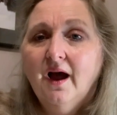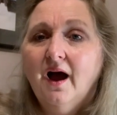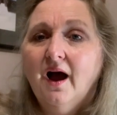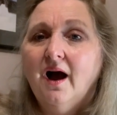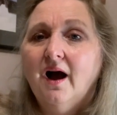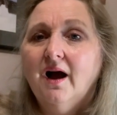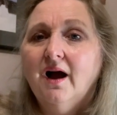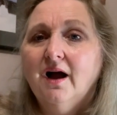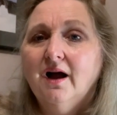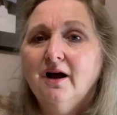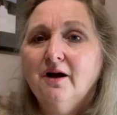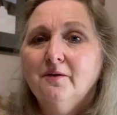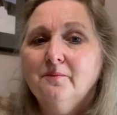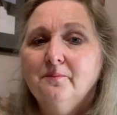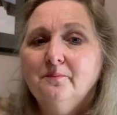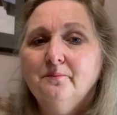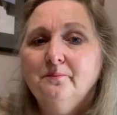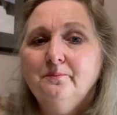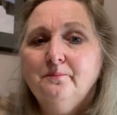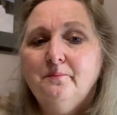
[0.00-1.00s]

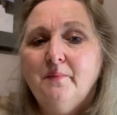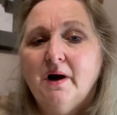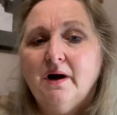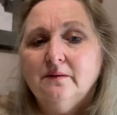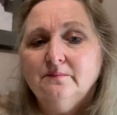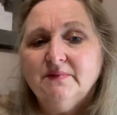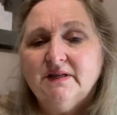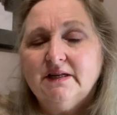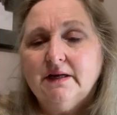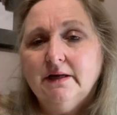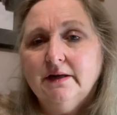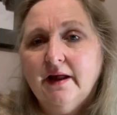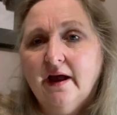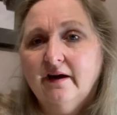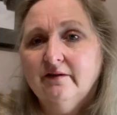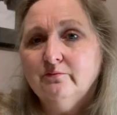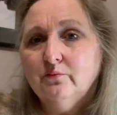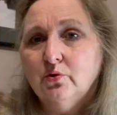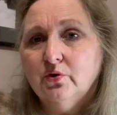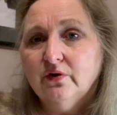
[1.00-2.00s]
Moms can
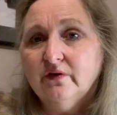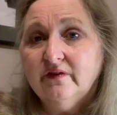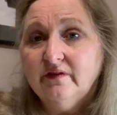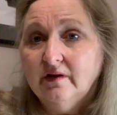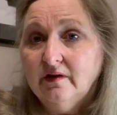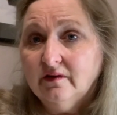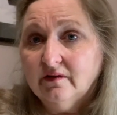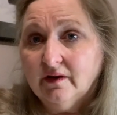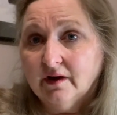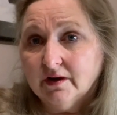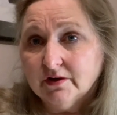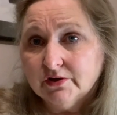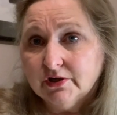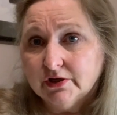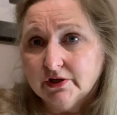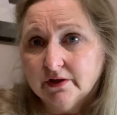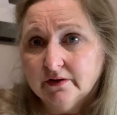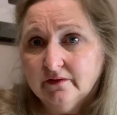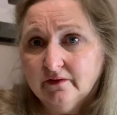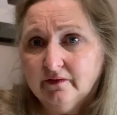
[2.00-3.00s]
have more
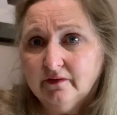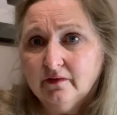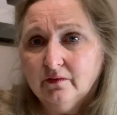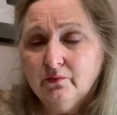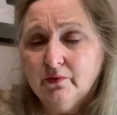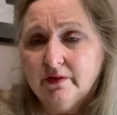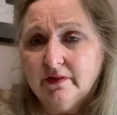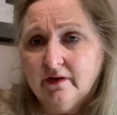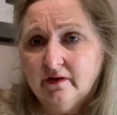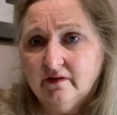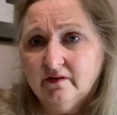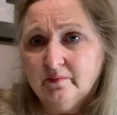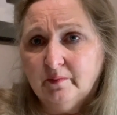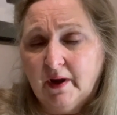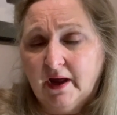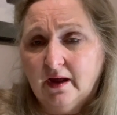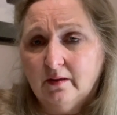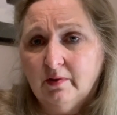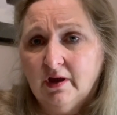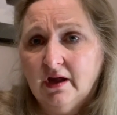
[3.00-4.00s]
C-sections with these
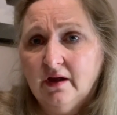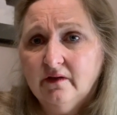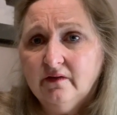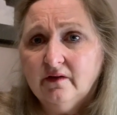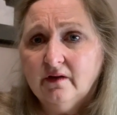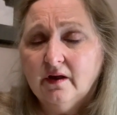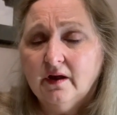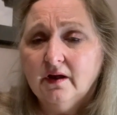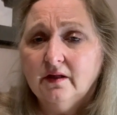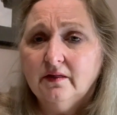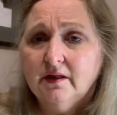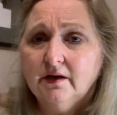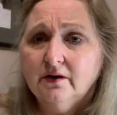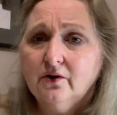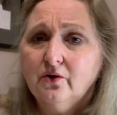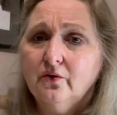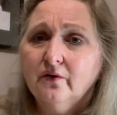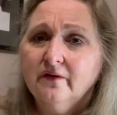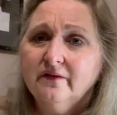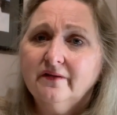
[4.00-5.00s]
babies, and then of
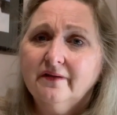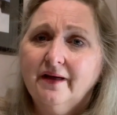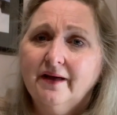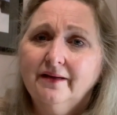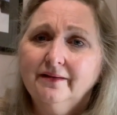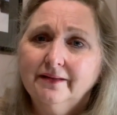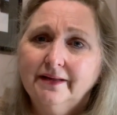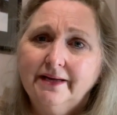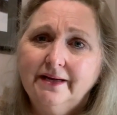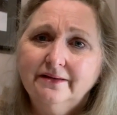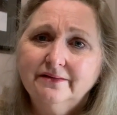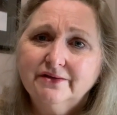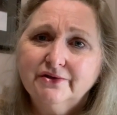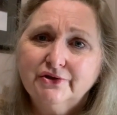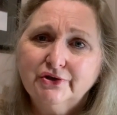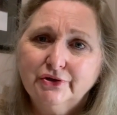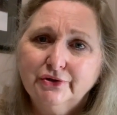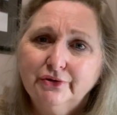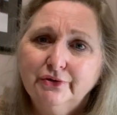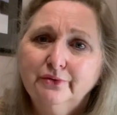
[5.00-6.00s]
course that leads
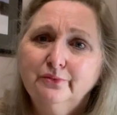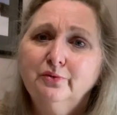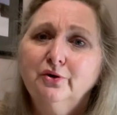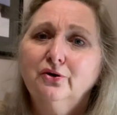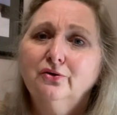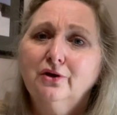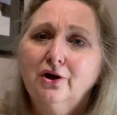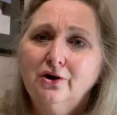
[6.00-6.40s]
to prolonged